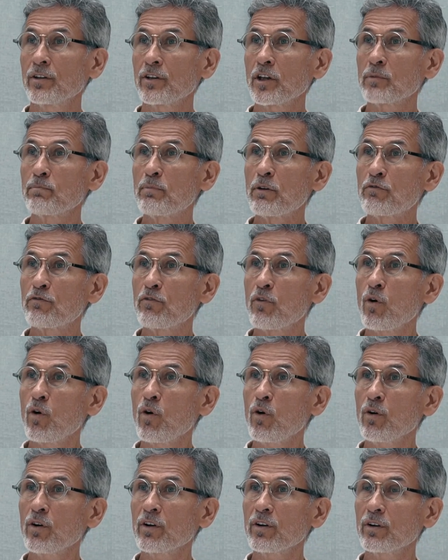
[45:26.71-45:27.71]
that
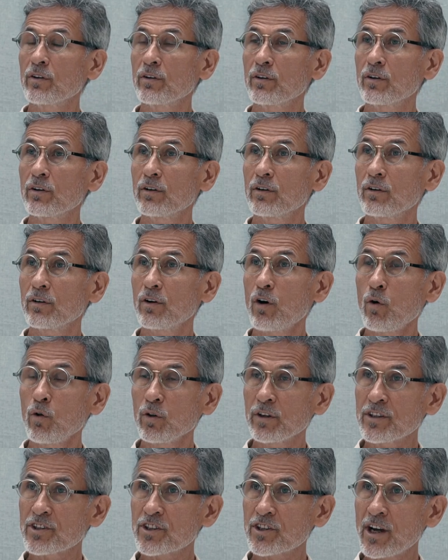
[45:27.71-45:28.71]
before
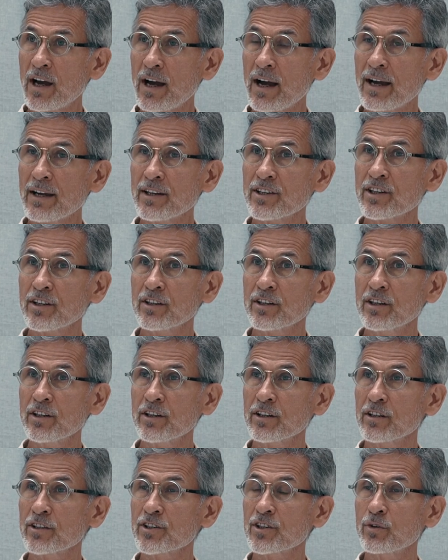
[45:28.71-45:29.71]
all these guys and
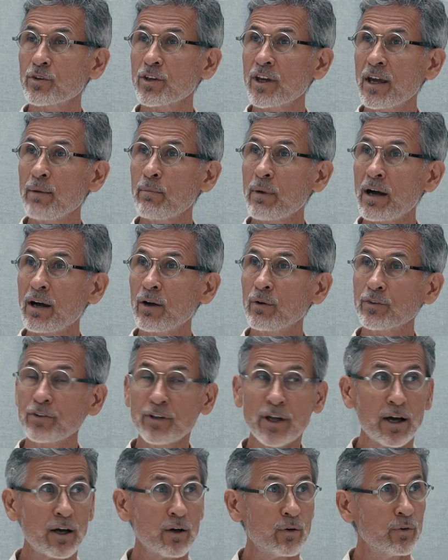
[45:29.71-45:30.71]
girls who came out
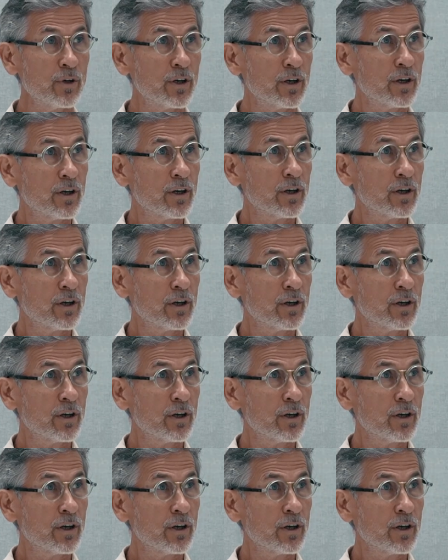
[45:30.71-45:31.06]
now